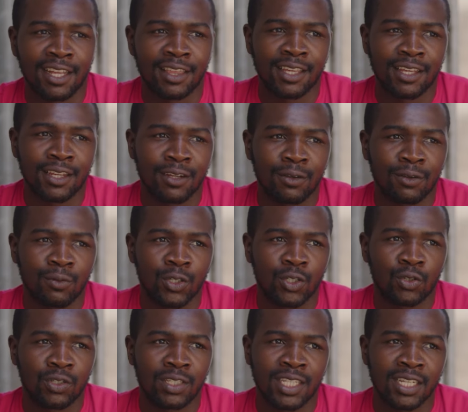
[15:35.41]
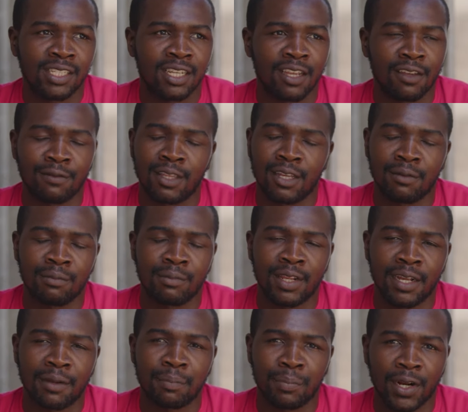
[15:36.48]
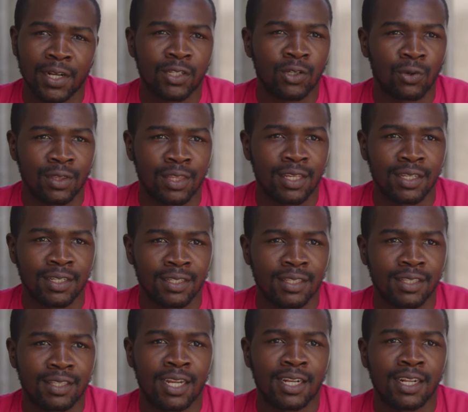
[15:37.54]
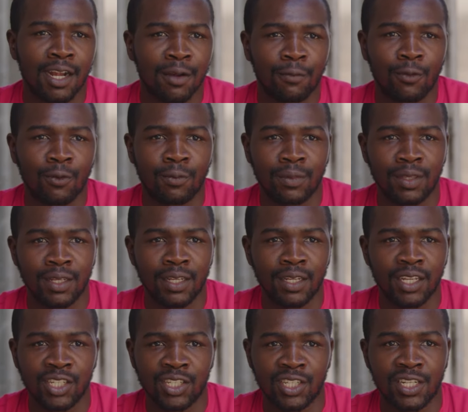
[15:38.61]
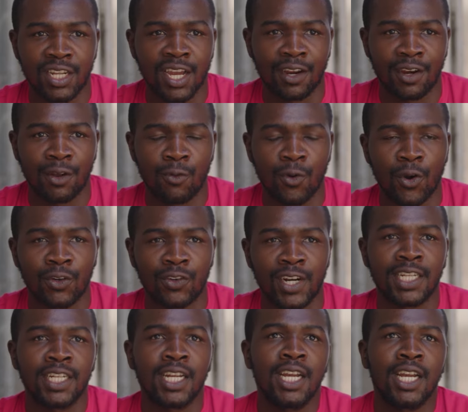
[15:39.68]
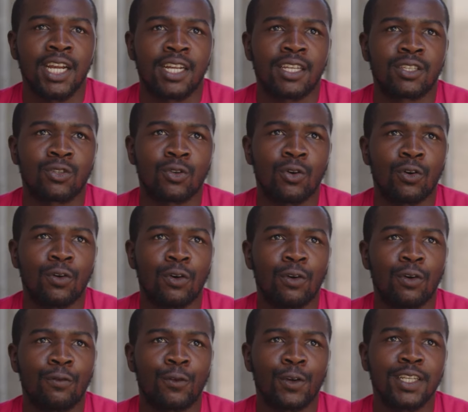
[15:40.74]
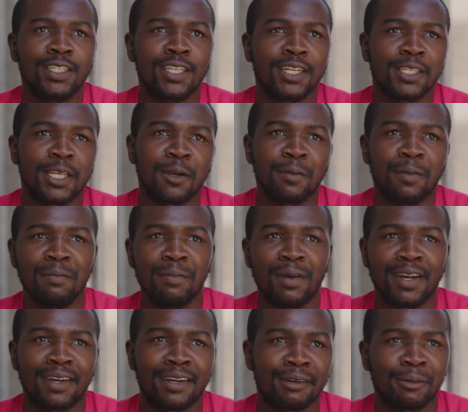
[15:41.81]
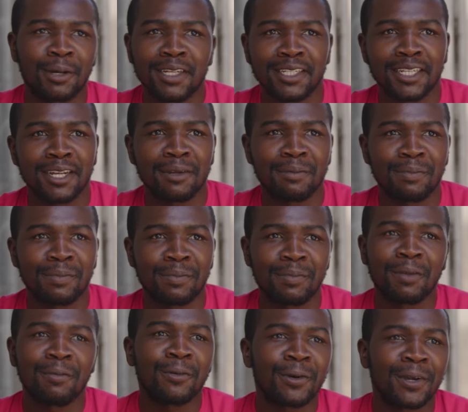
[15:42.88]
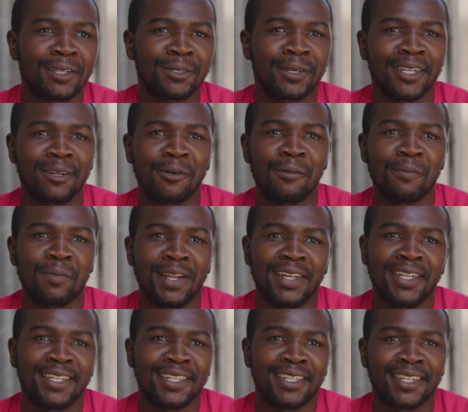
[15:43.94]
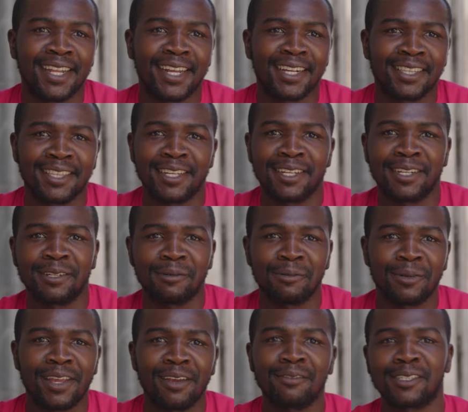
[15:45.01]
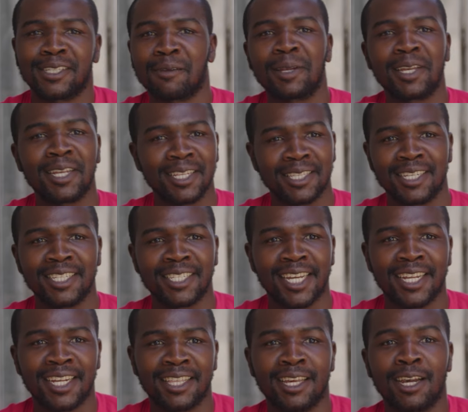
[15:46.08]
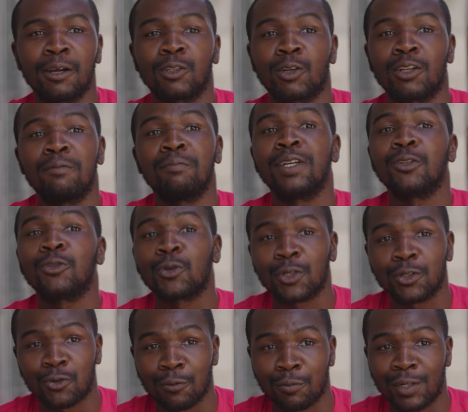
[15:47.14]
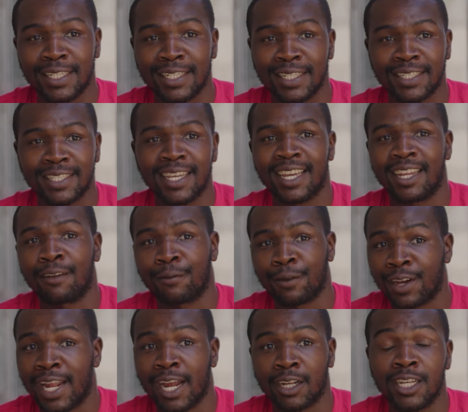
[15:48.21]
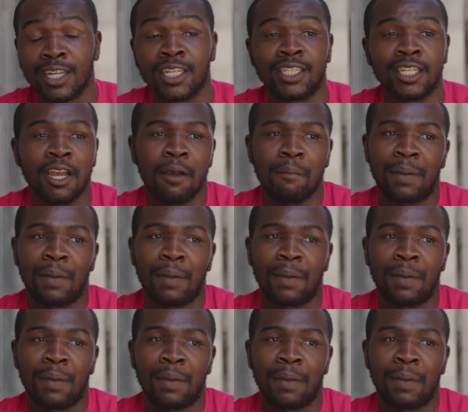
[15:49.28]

I think we should just give them like practical things that come from the engineering world, right? So, for instance, I remember one time people were actually complaining like they, we have some kids in China, they're actually being taught robotics at a very young age.